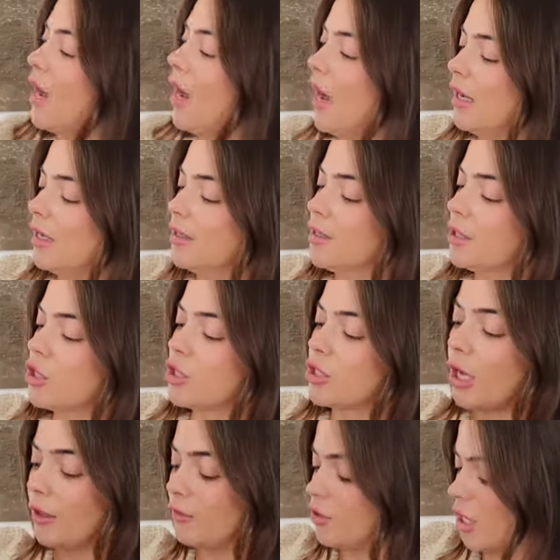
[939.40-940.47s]
and just
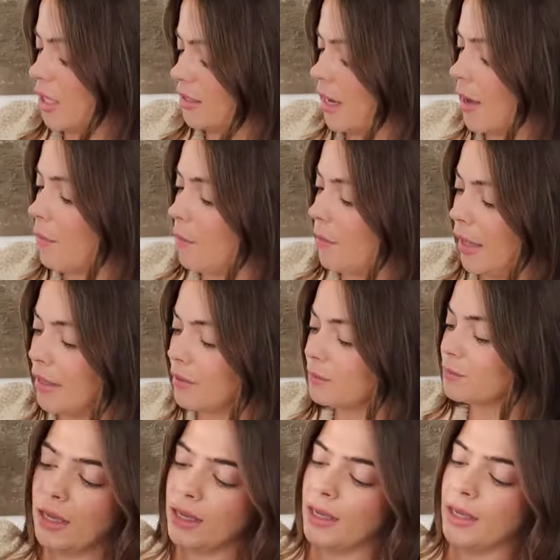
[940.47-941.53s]
kind of jazz it up a bit.
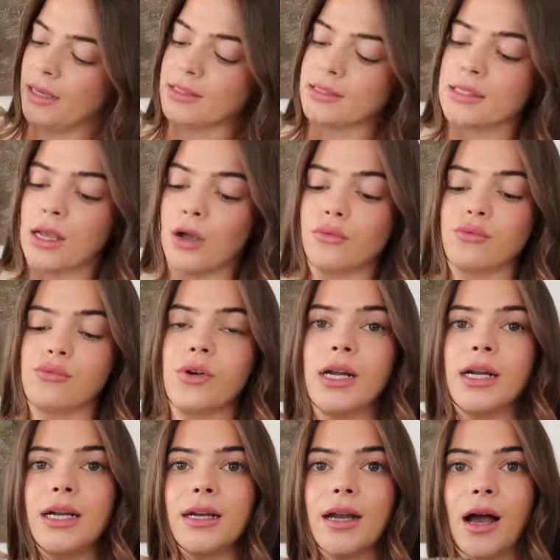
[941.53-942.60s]
It's a
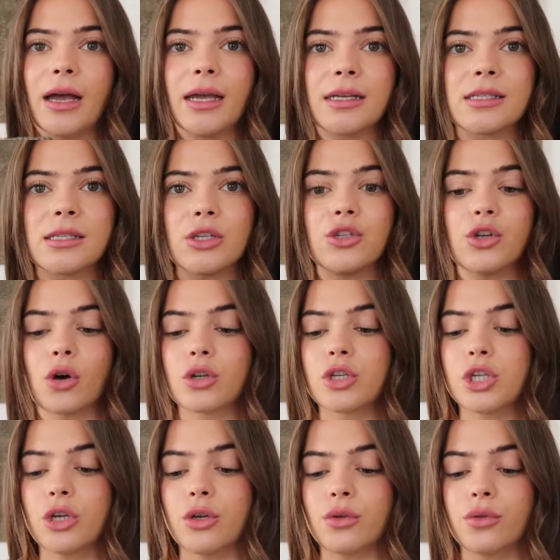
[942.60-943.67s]
really nice dog
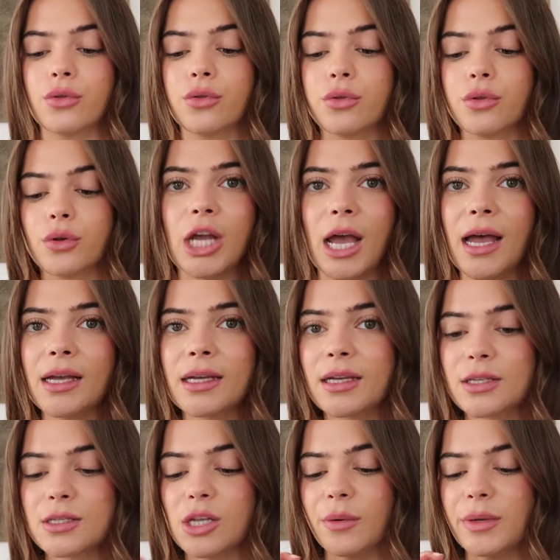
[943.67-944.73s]
tooth check.
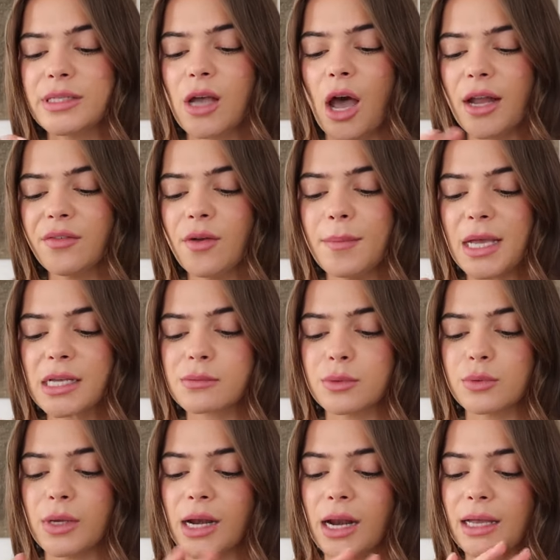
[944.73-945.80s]
So it's kind of a mix
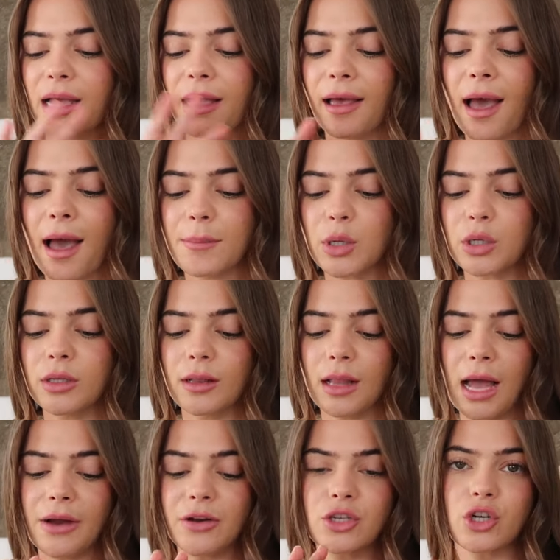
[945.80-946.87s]
between like a camel
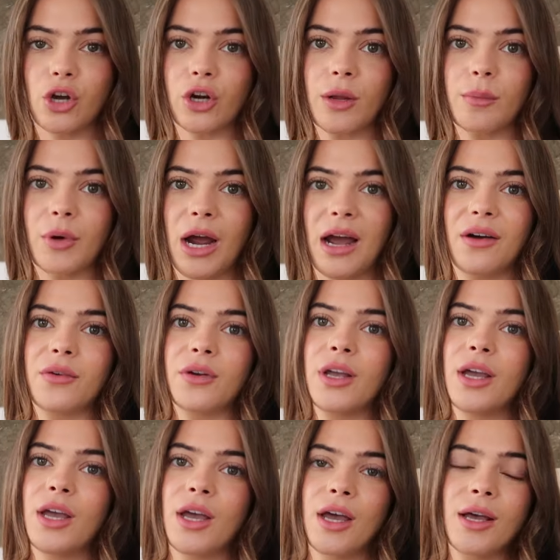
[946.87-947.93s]
and a chocolate brown.
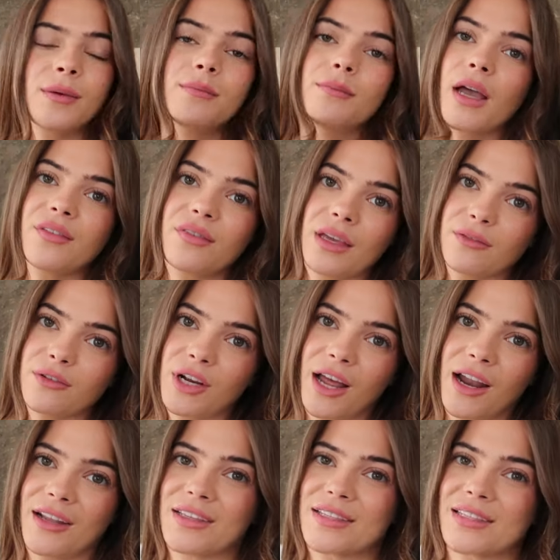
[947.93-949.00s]
My favorite
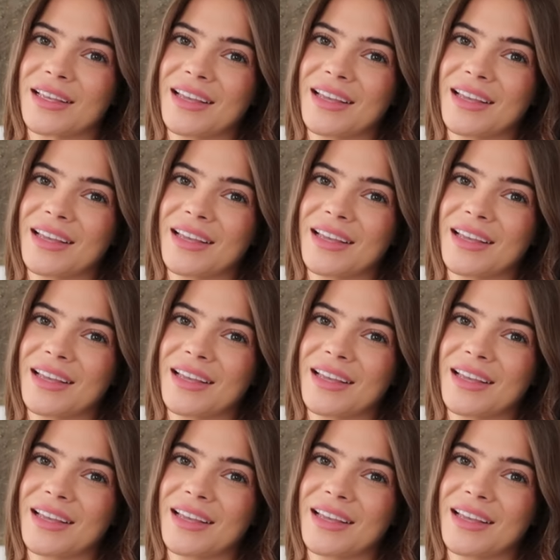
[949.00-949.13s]
colors.